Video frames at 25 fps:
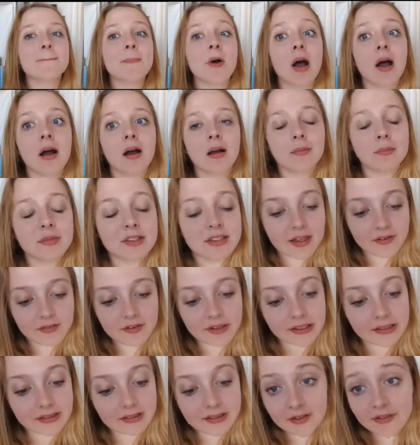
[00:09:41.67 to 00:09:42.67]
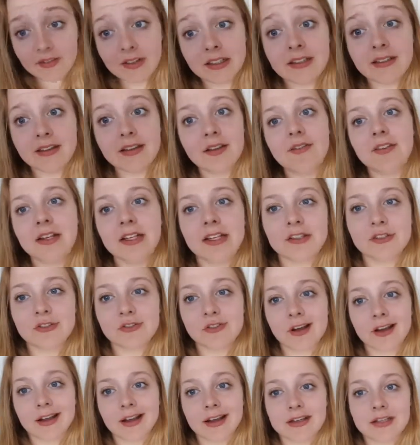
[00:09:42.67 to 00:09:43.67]
but I'm definitely gonna
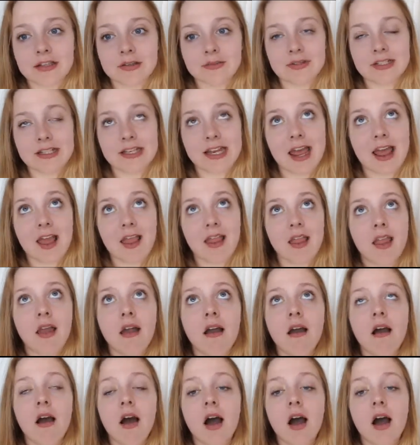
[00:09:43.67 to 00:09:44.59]
try and catch up today.